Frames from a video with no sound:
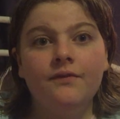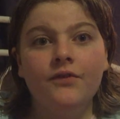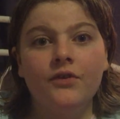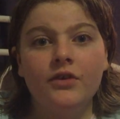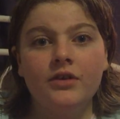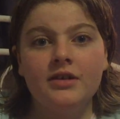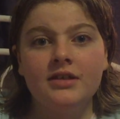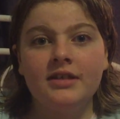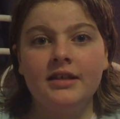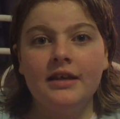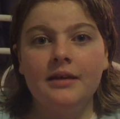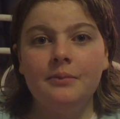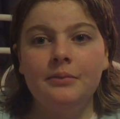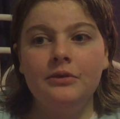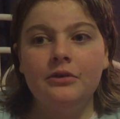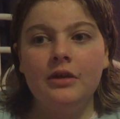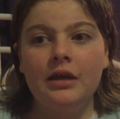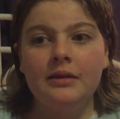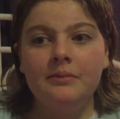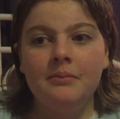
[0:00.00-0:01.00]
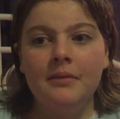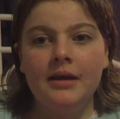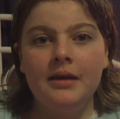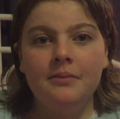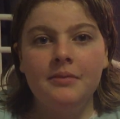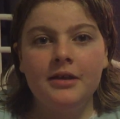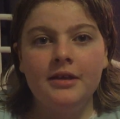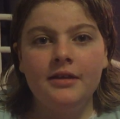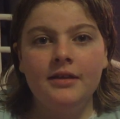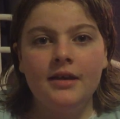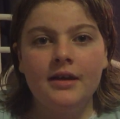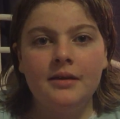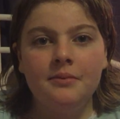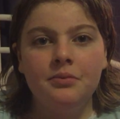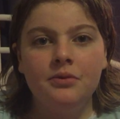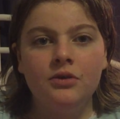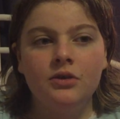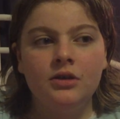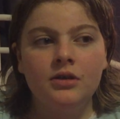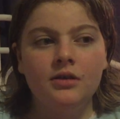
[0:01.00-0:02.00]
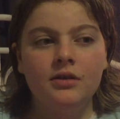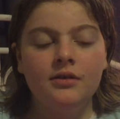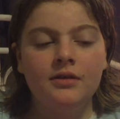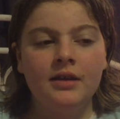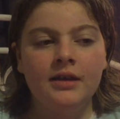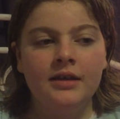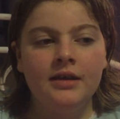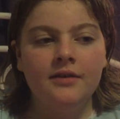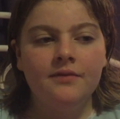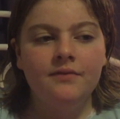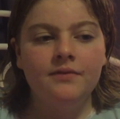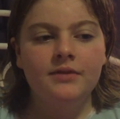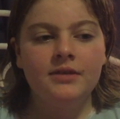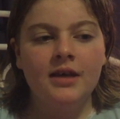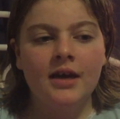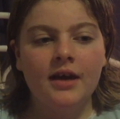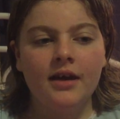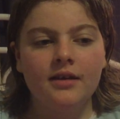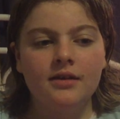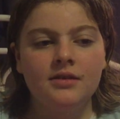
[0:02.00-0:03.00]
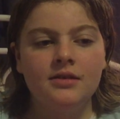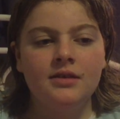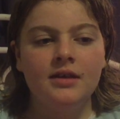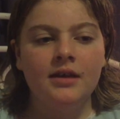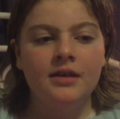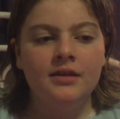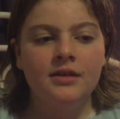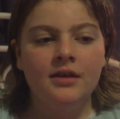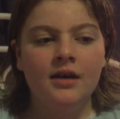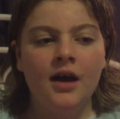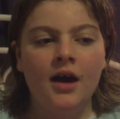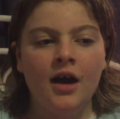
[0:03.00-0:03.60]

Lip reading: for example, like maybe they give tax and